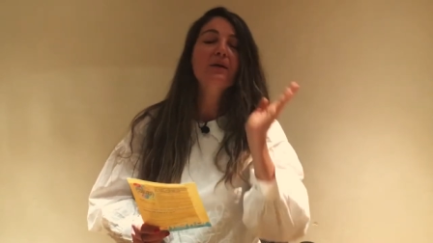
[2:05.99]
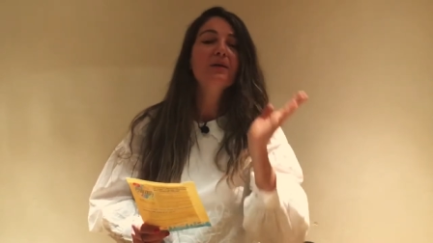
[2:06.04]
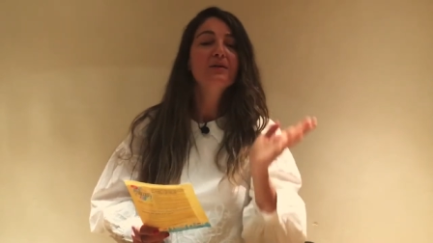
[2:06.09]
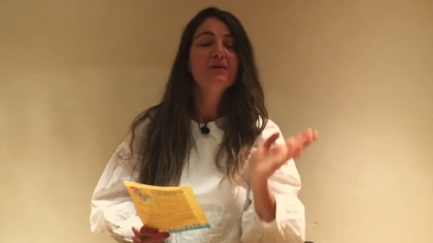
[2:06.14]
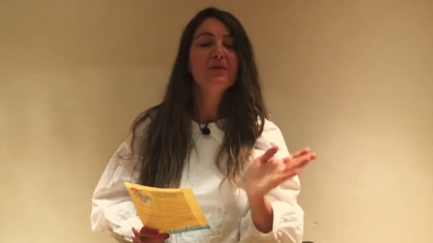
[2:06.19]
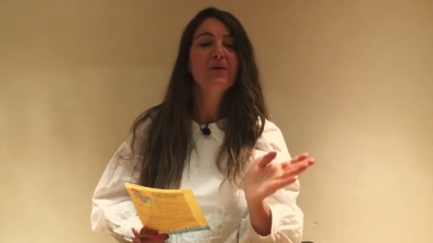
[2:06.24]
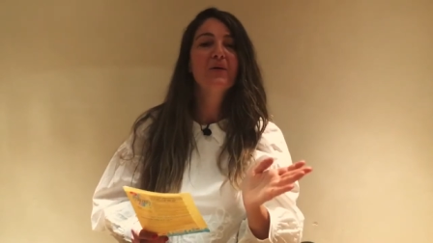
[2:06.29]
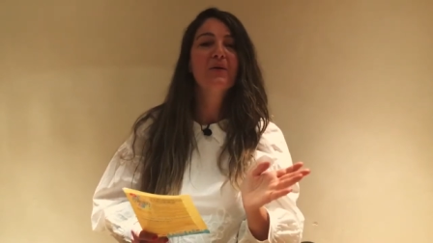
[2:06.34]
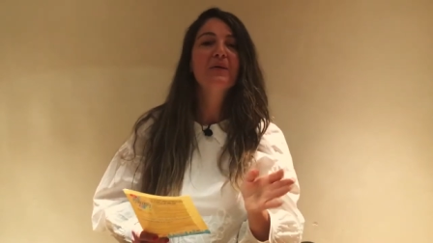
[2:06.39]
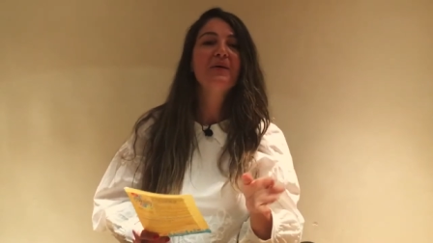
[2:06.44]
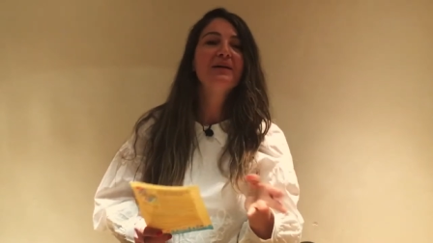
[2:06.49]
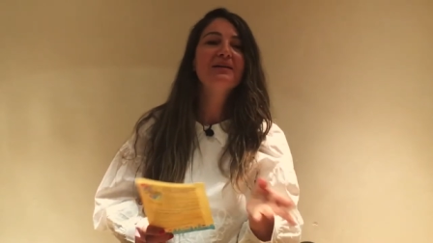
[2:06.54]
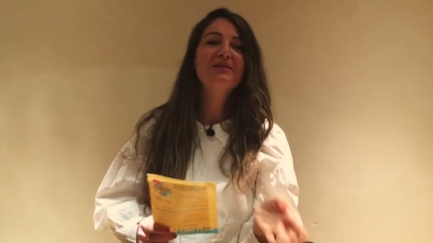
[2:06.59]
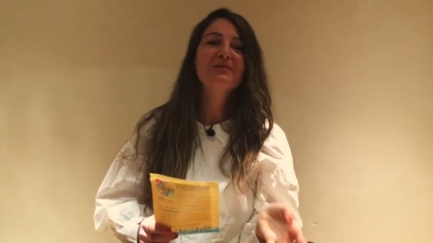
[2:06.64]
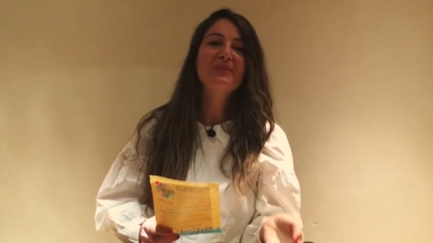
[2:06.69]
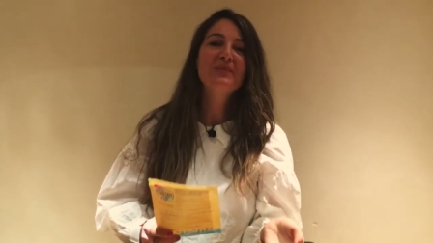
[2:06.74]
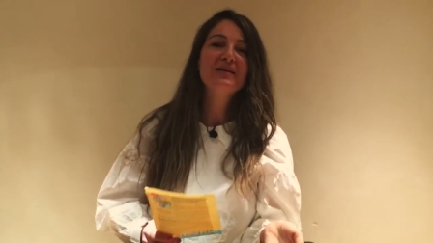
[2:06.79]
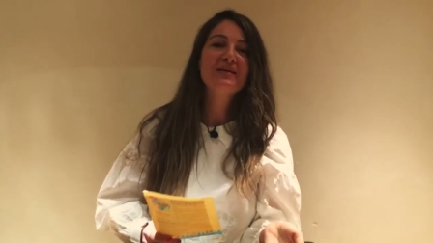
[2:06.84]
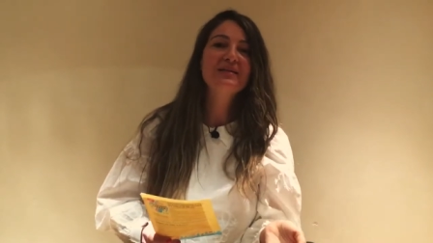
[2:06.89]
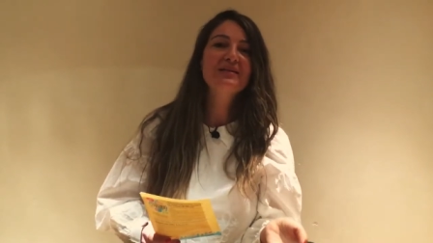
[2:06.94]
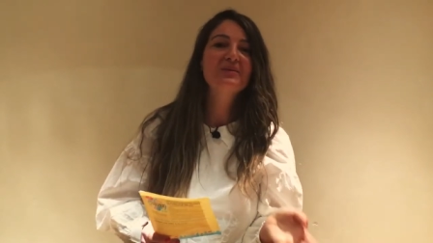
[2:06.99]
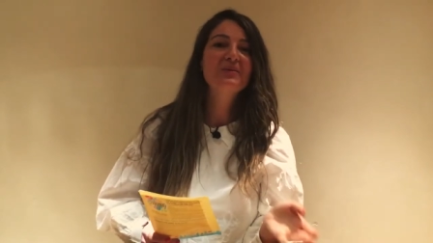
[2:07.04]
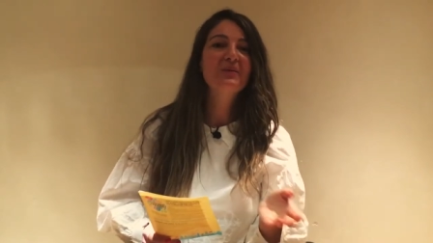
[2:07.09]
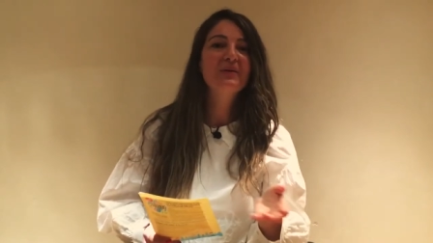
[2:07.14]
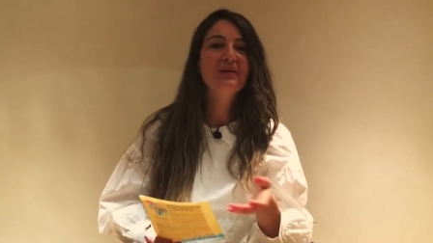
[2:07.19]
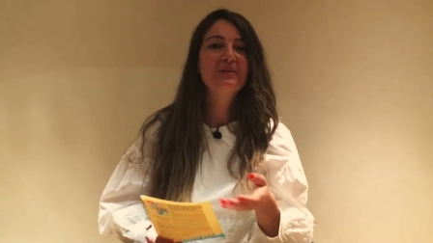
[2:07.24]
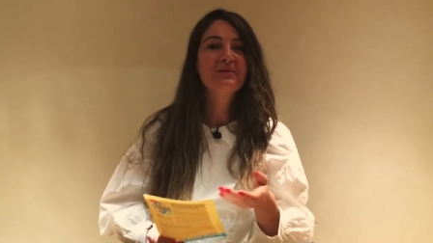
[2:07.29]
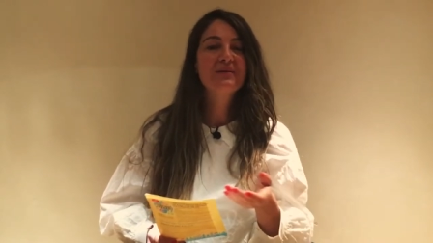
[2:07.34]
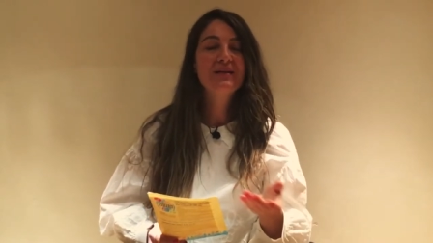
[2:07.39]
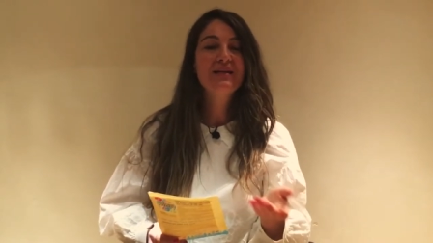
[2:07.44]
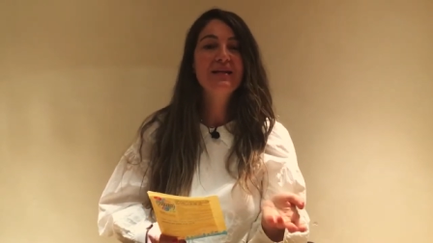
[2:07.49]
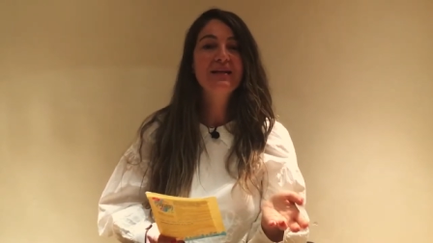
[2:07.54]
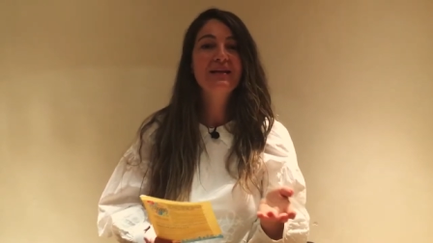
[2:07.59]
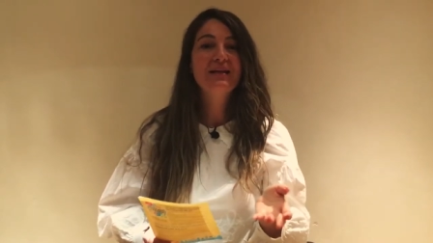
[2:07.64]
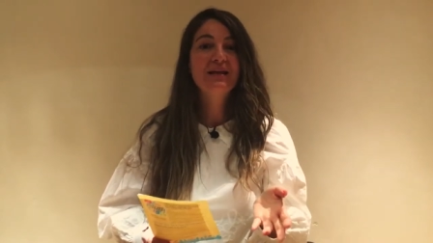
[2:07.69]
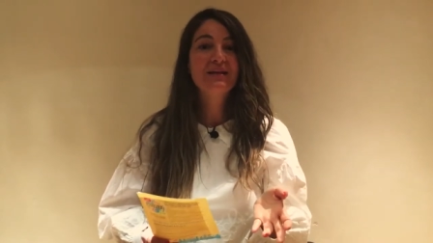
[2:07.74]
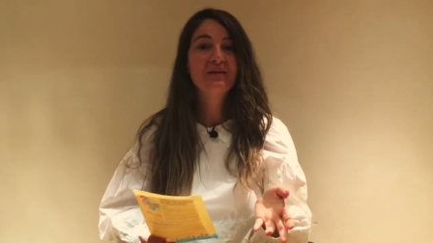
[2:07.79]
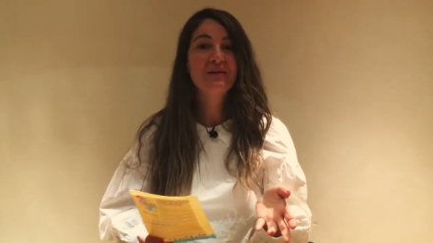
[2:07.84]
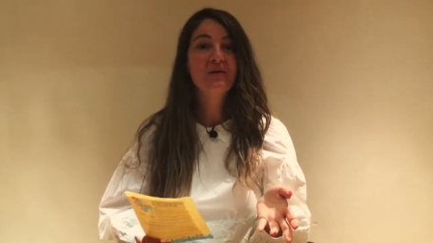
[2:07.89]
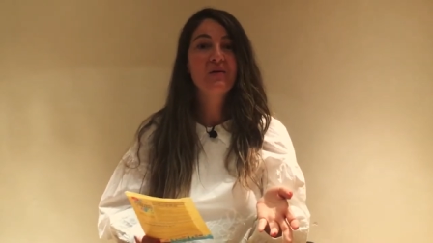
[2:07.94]
No, it means we really
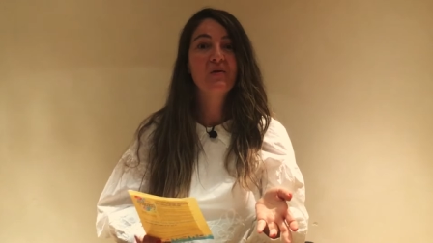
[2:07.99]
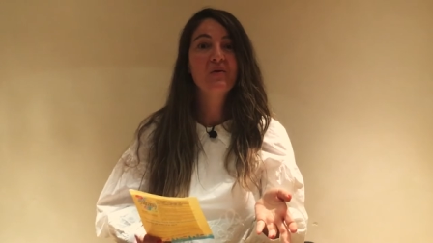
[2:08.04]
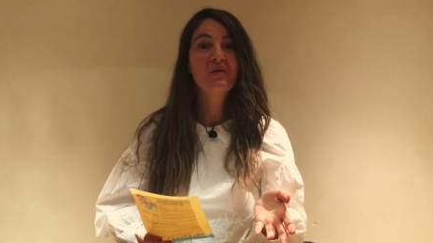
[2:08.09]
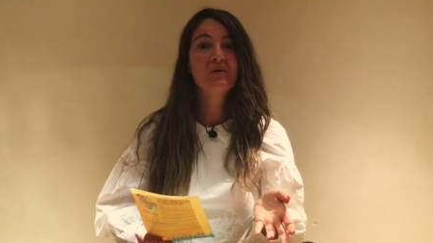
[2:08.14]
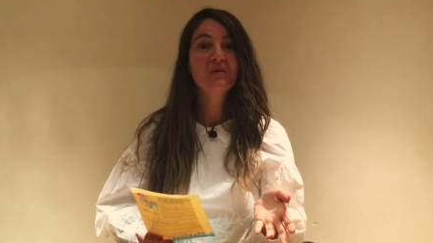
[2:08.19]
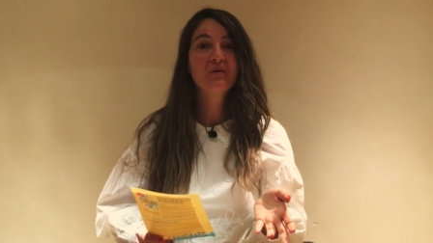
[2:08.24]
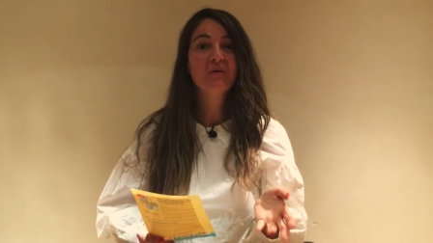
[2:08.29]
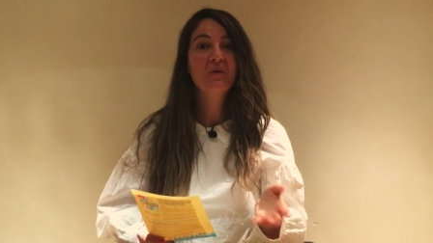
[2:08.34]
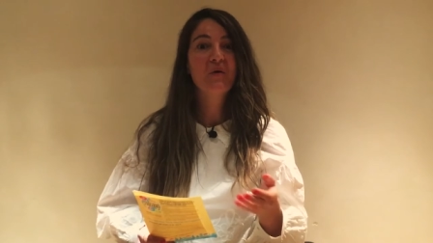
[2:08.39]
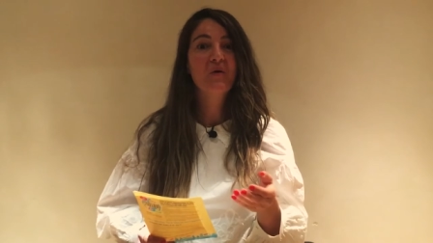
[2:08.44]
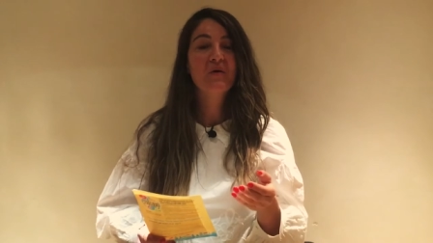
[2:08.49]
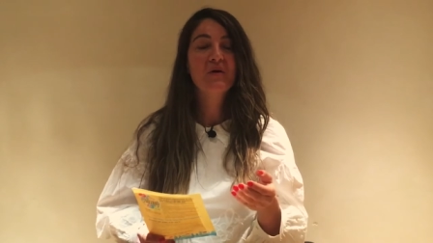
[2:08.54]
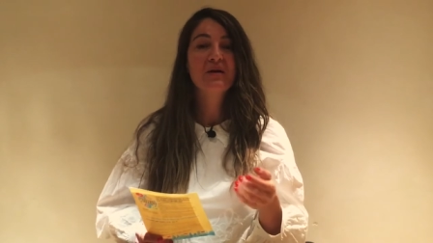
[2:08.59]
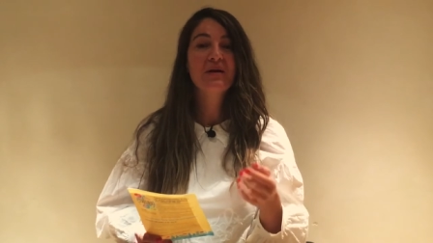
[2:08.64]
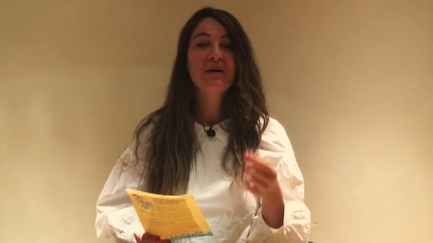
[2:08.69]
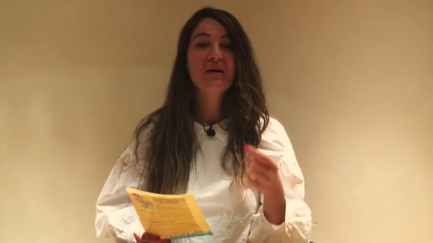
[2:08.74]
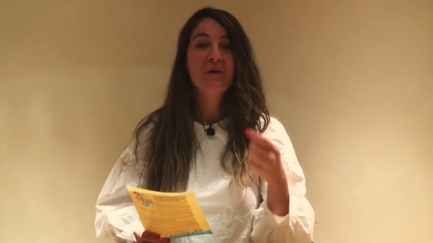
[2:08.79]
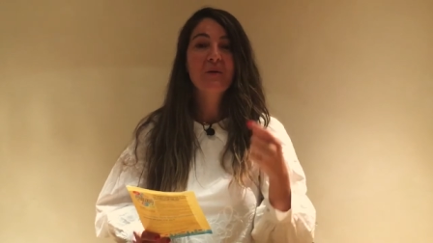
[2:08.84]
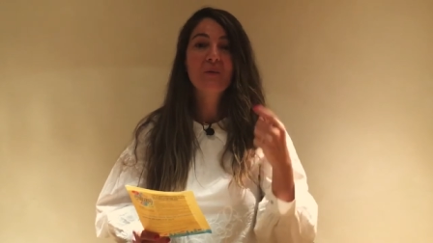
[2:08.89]
get along or